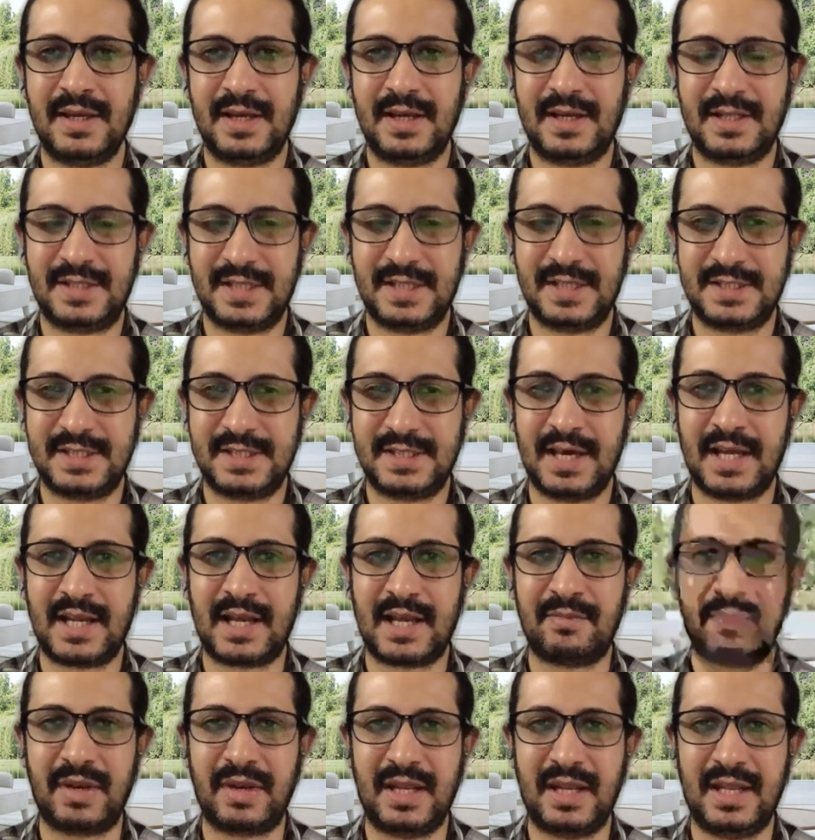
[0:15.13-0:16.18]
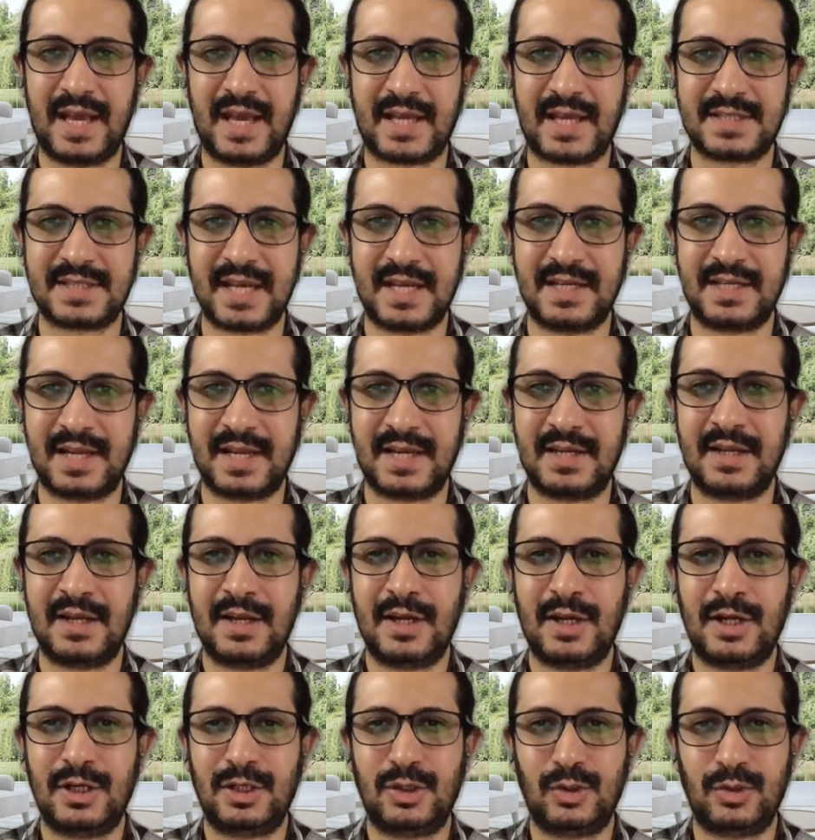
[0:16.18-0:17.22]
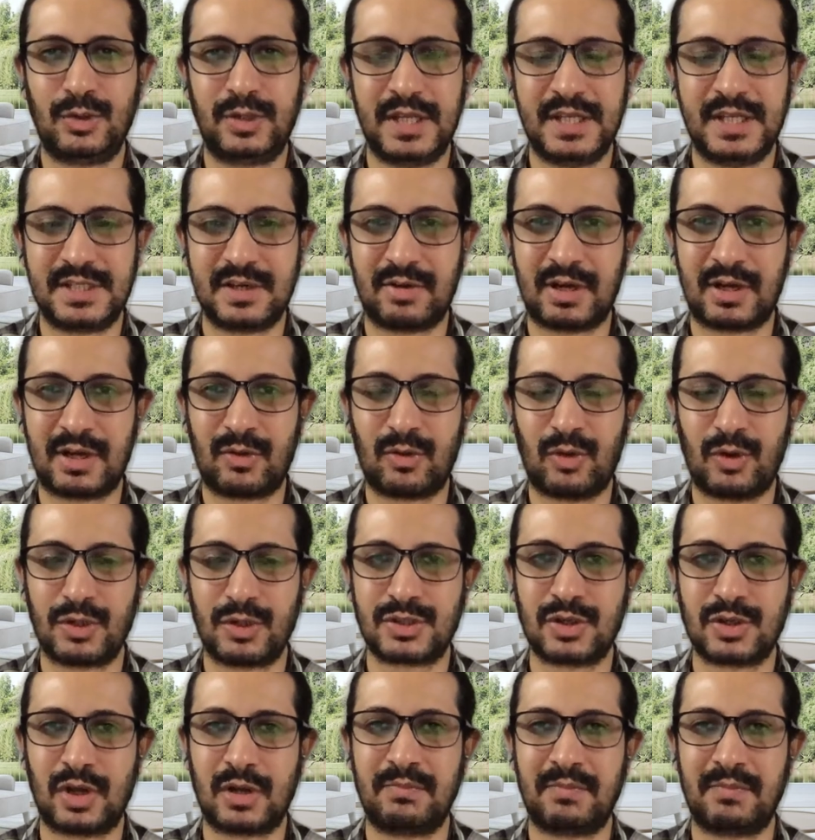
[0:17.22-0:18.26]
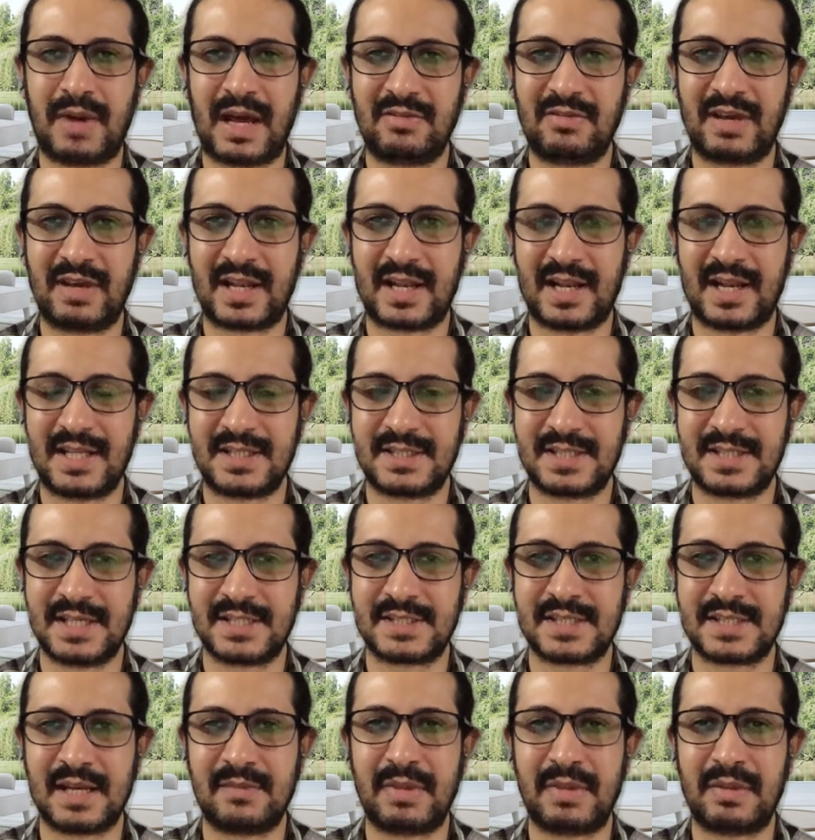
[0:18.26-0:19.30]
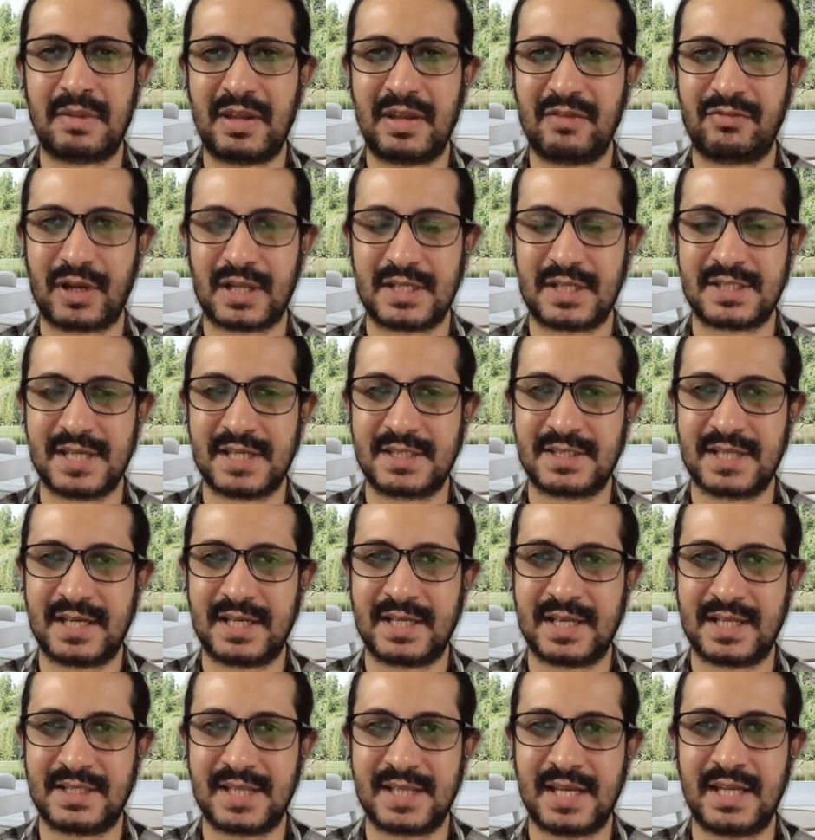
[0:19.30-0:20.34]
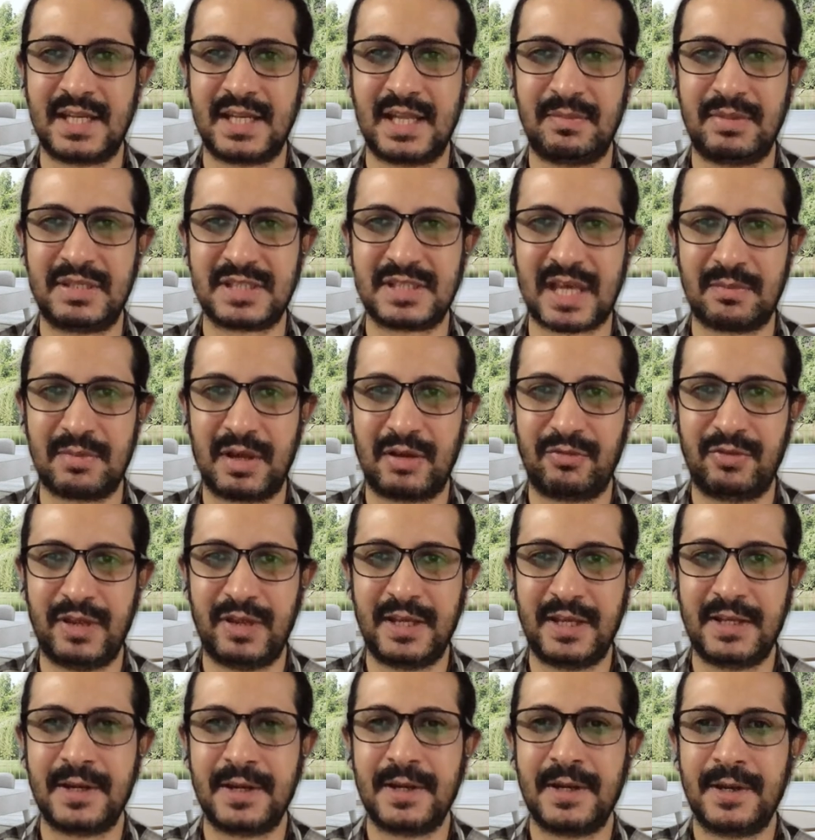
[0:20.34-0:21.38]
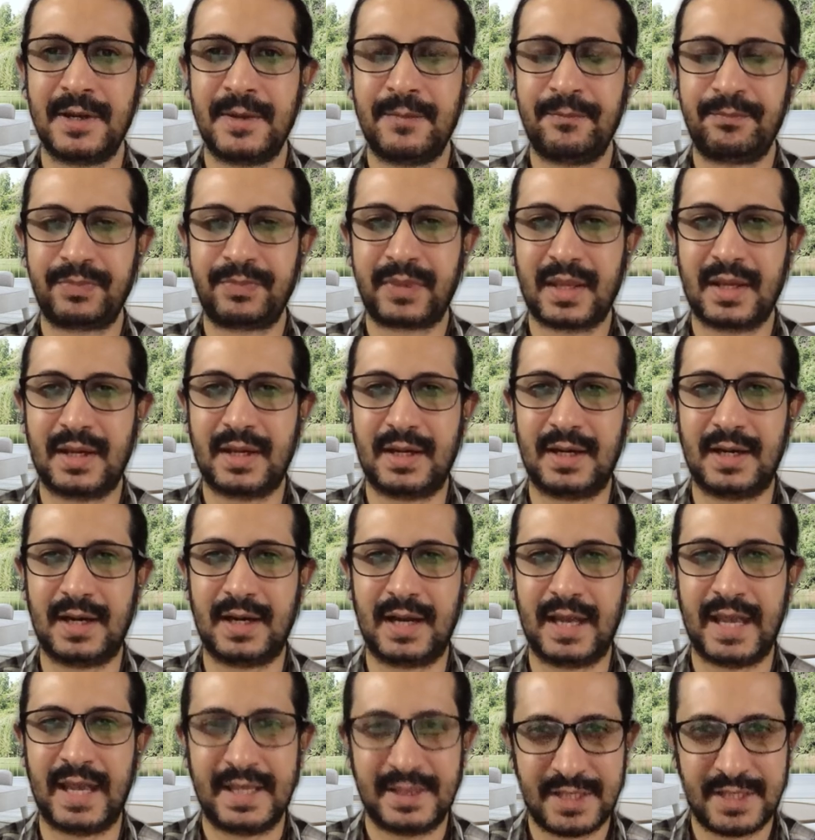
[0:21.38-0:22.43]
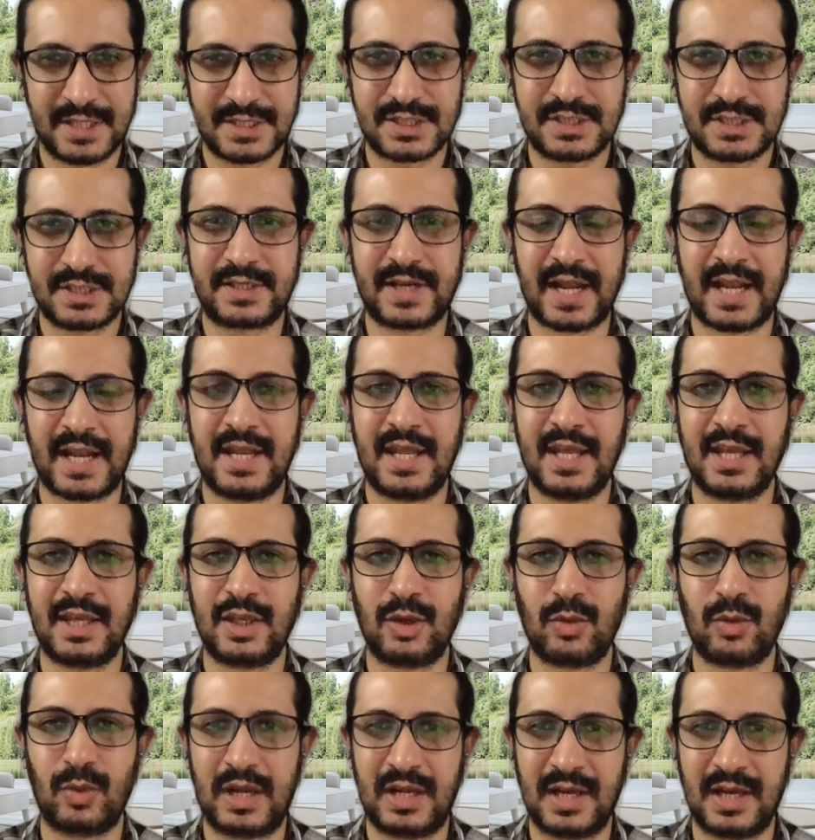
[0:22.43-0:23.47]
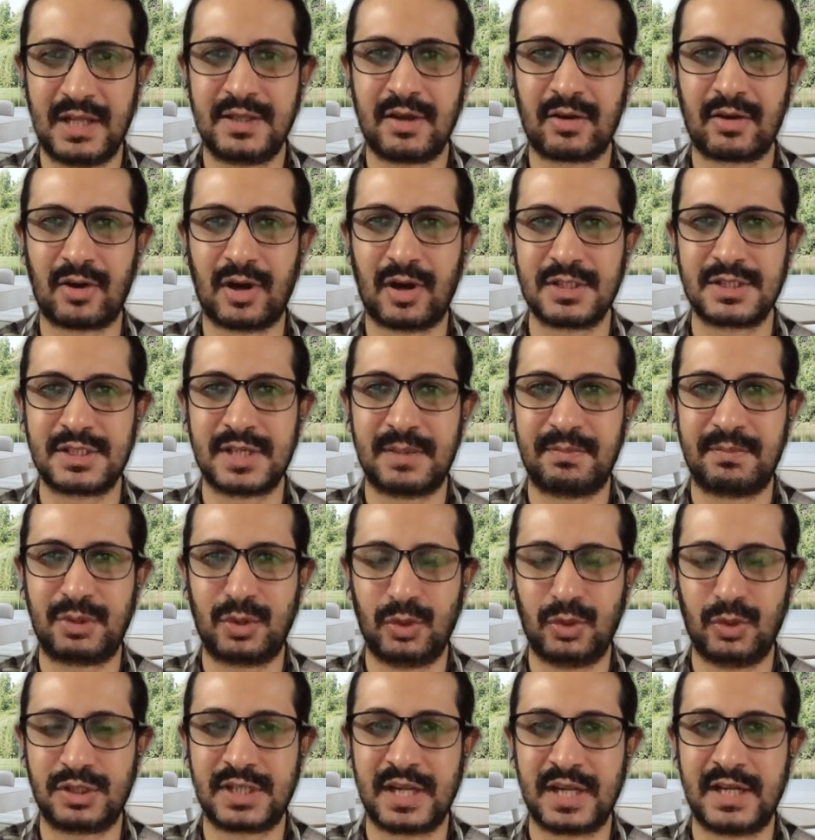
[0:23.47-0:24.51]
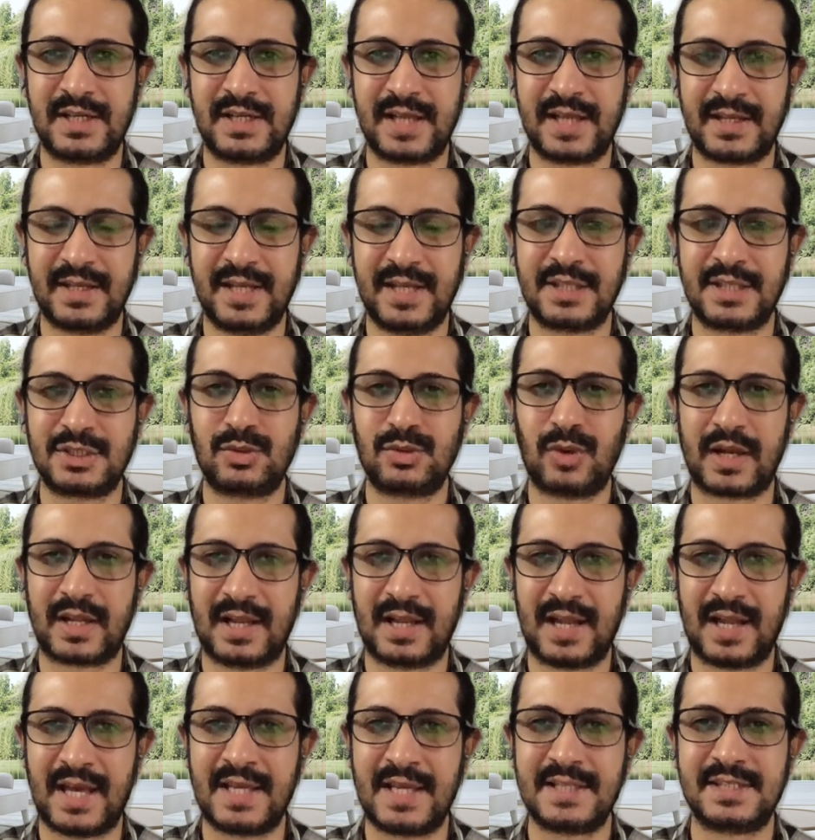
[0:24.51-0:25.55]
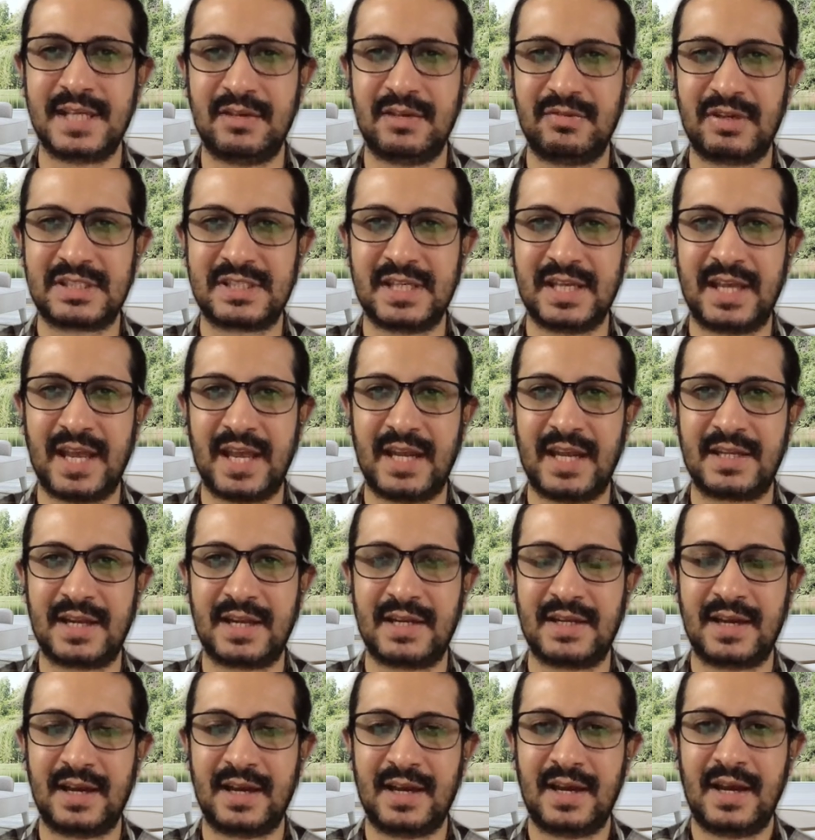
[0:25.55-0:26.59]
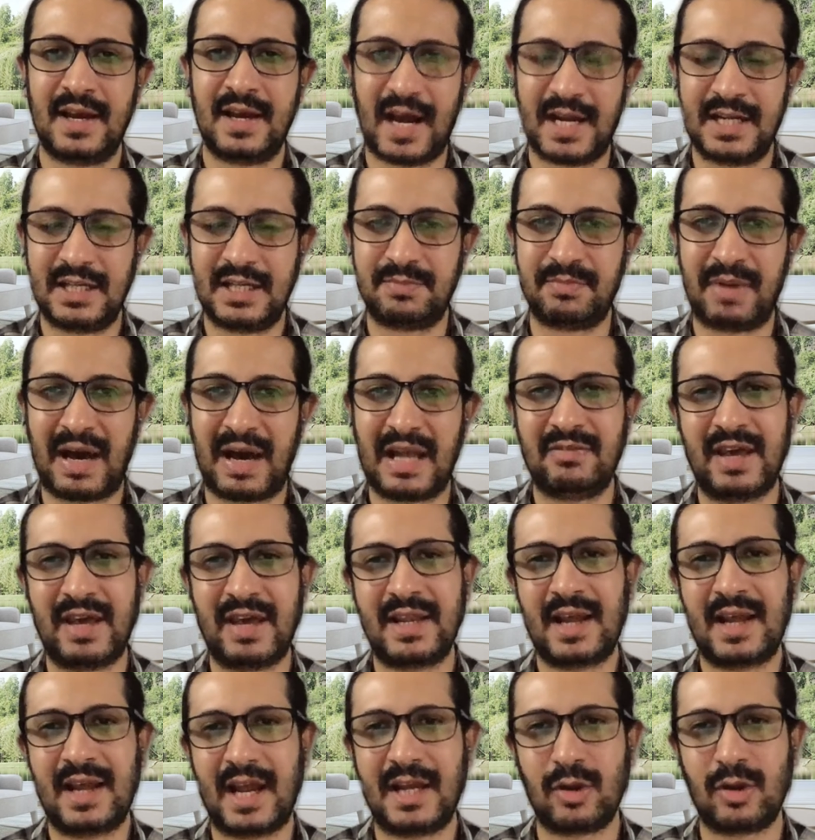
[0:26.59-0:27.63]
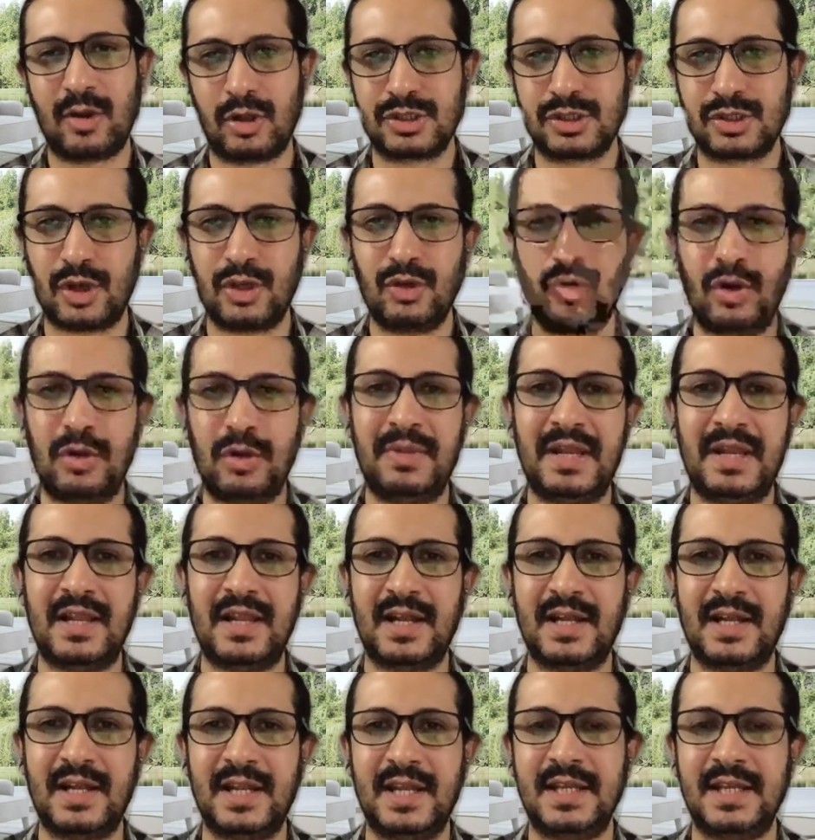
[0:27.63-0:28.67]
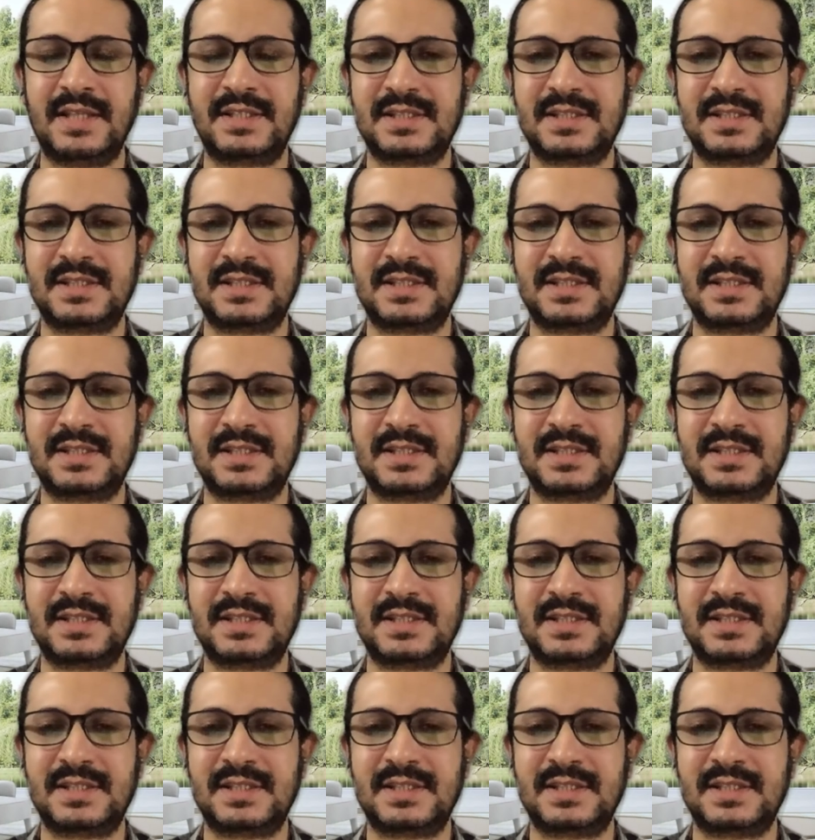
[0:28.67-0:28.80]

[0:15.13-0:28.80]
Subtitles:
This year, I'm really excited to teach our course on malware analysis and memory forensics at HITB Cyber Week. In this training, you will learn the concept, tools, and techniques to analyze, investigate, and hunt malware. And also, you will be learning